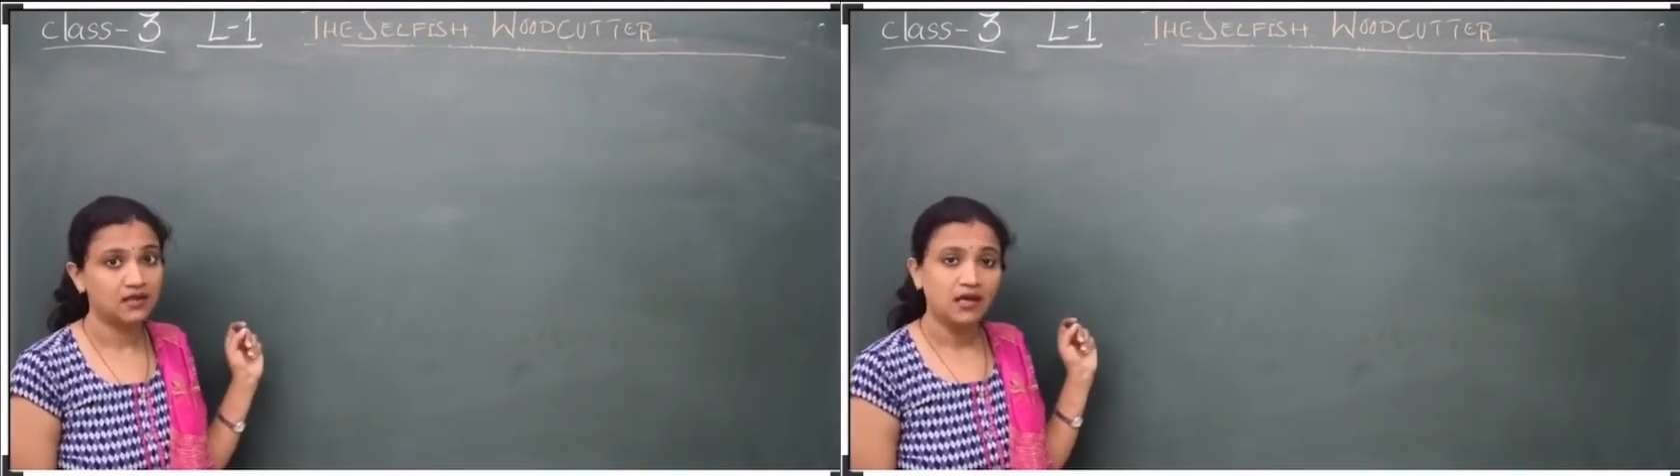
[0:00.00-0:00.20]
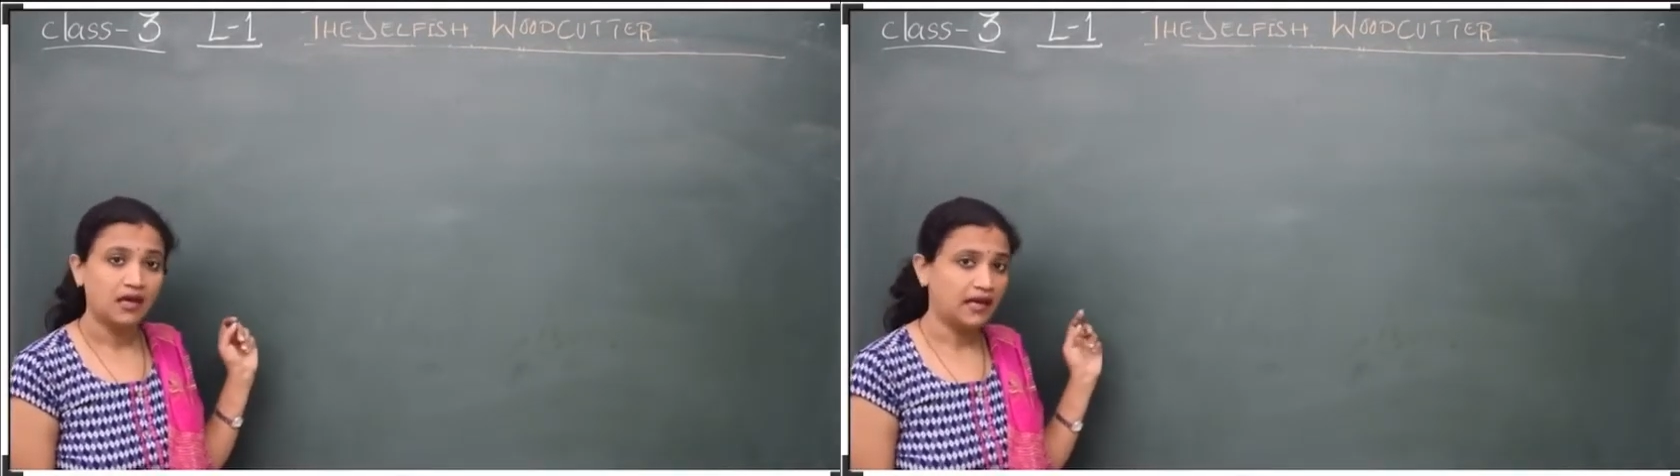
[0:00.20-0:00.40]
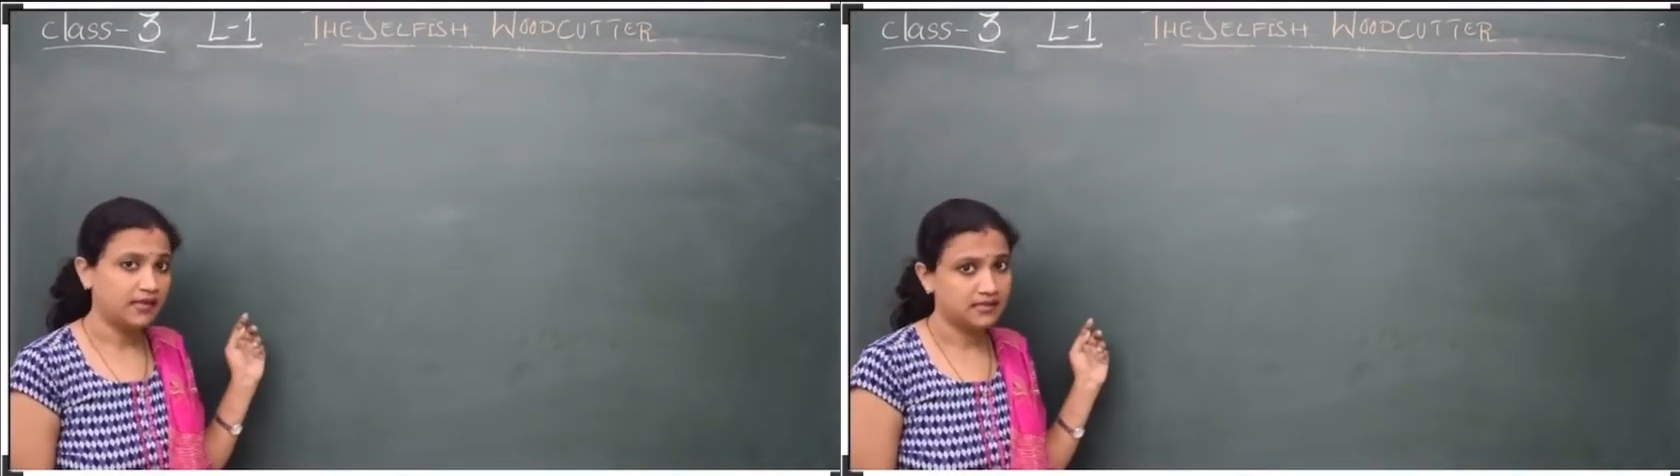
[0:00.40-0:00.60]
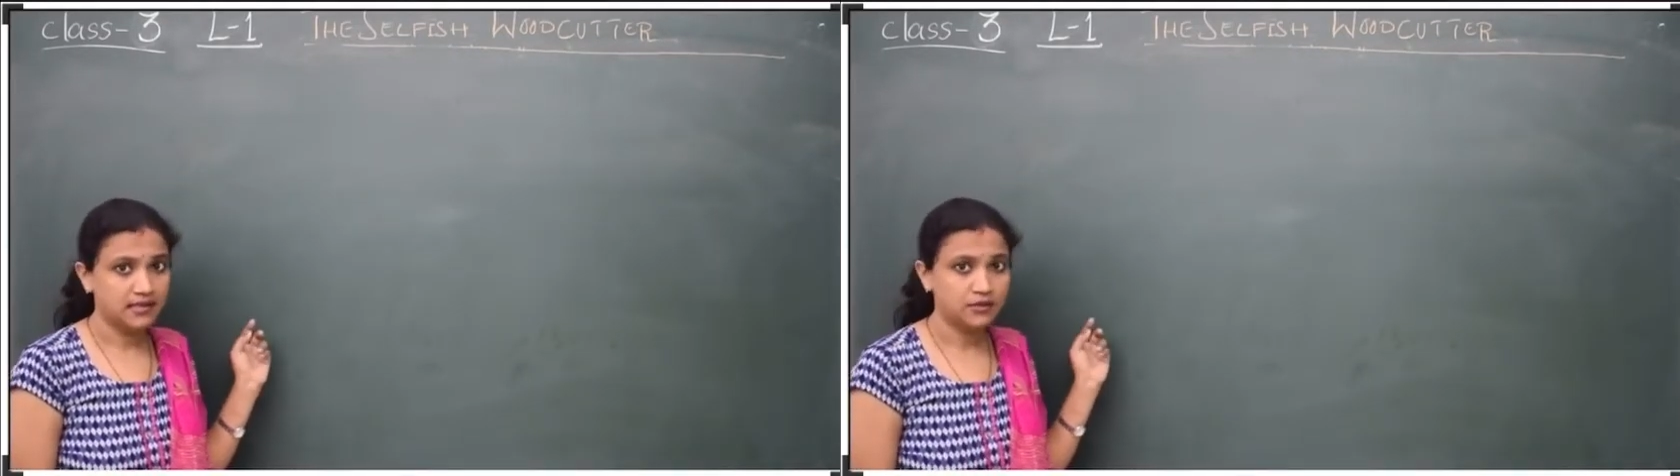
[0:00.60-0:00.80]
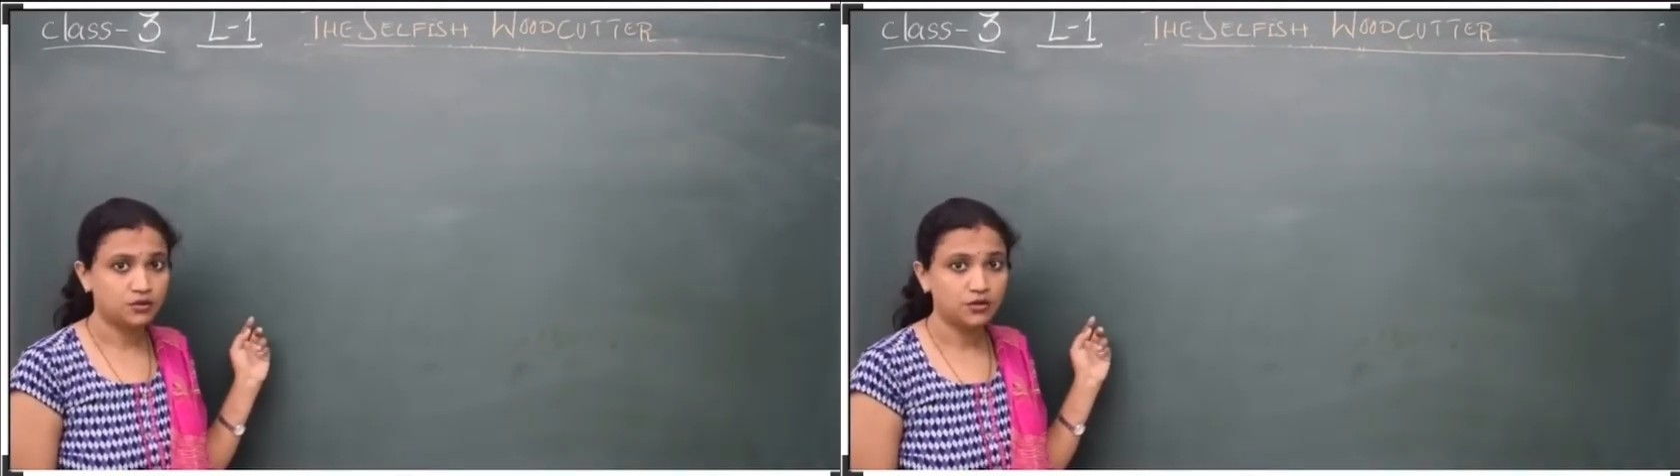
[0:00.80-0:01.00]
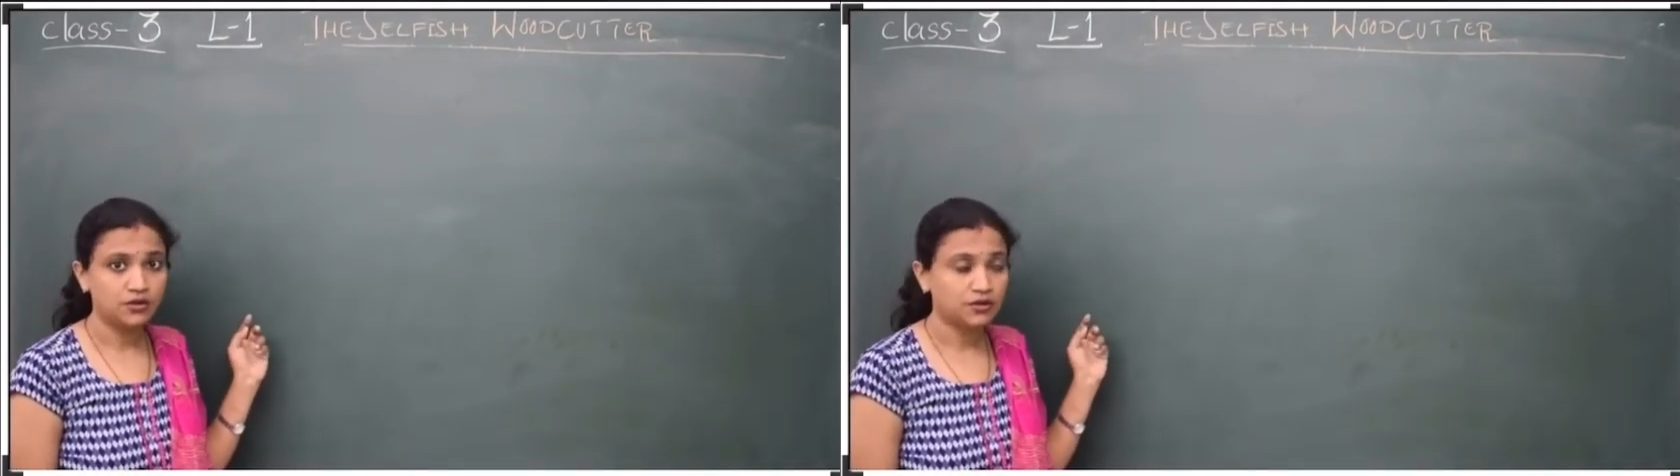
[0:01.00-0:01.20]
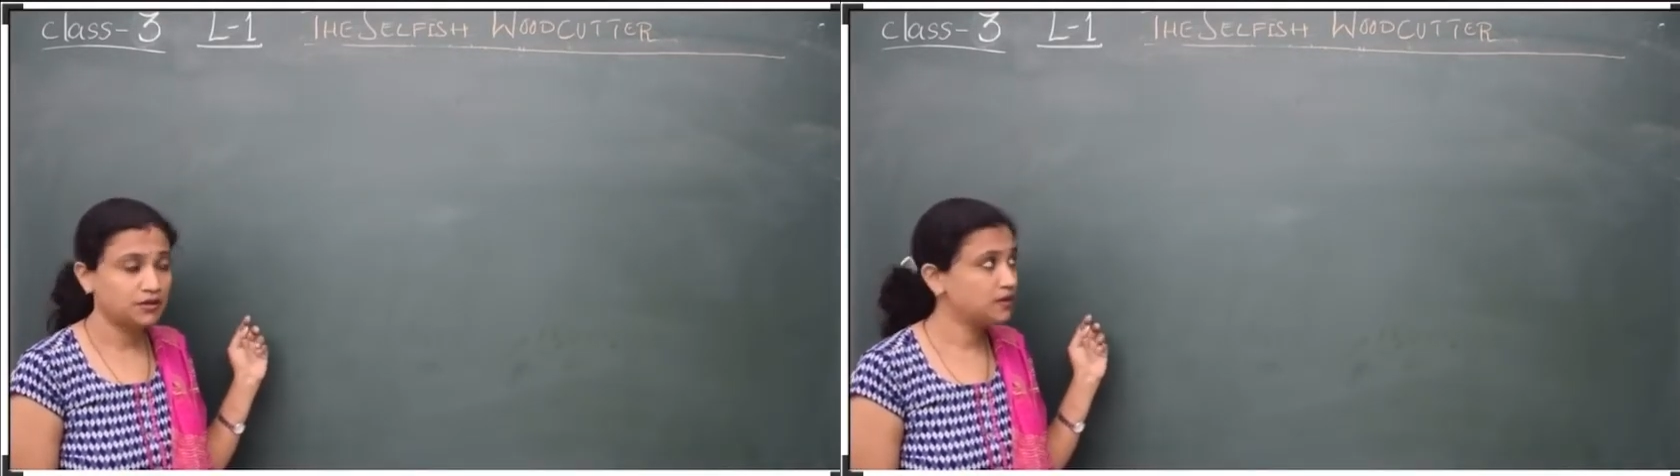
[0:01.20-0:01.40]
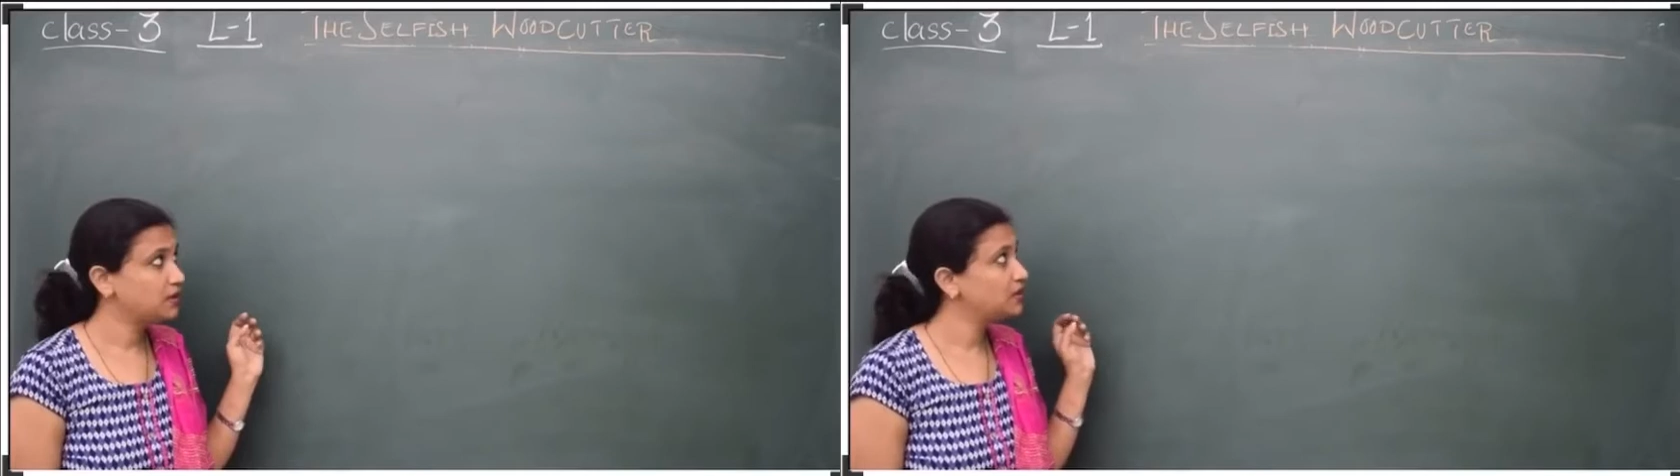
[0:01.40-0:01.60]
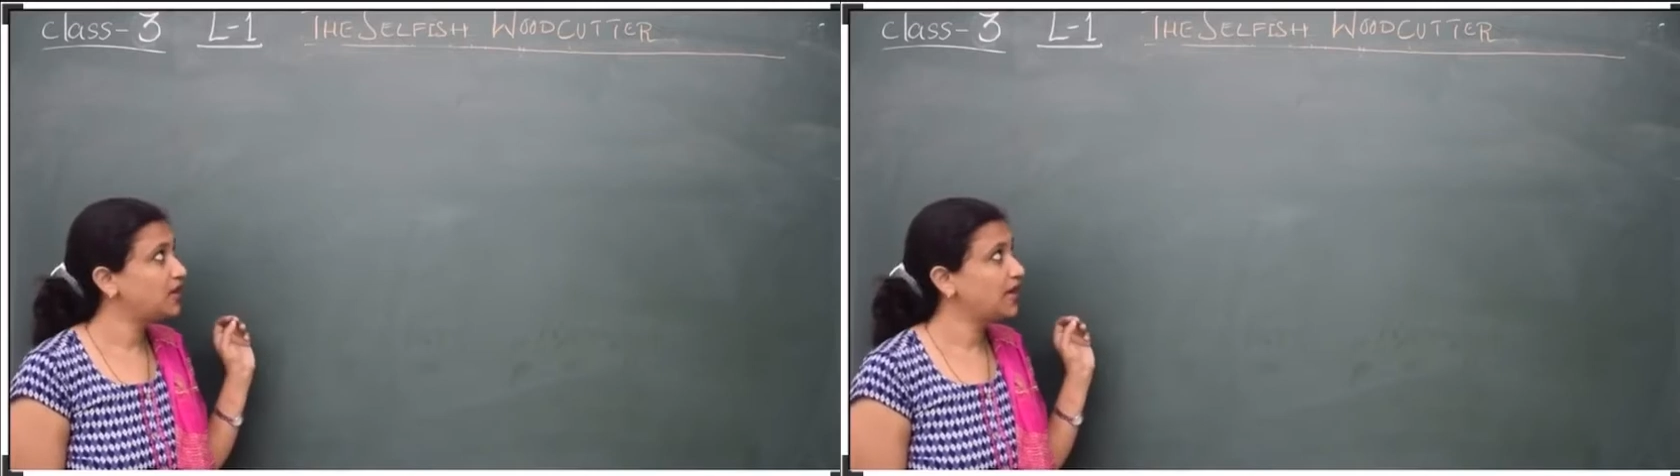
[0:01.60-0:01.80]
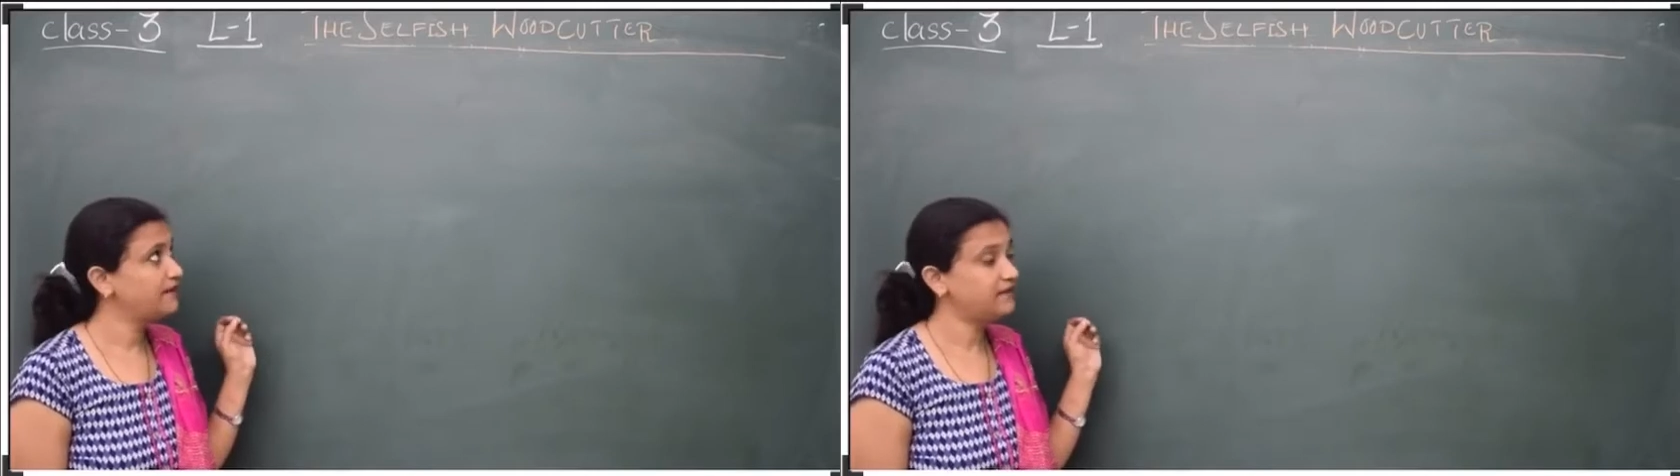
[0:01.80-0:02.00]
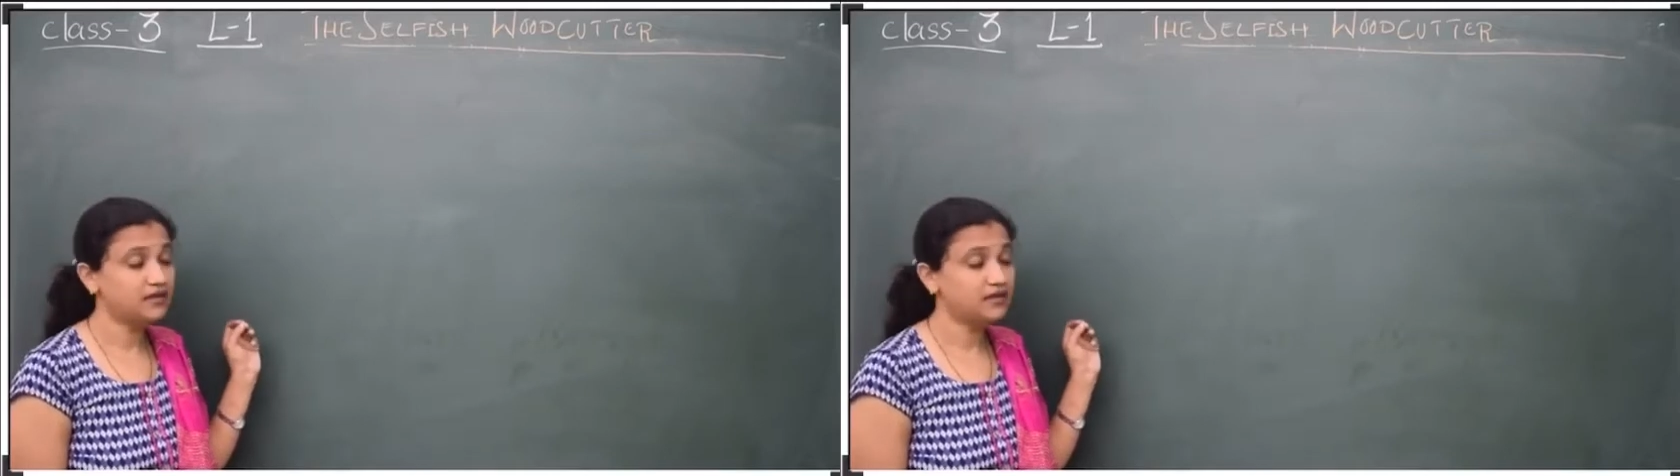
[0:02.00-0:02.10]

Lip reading: As I told, I will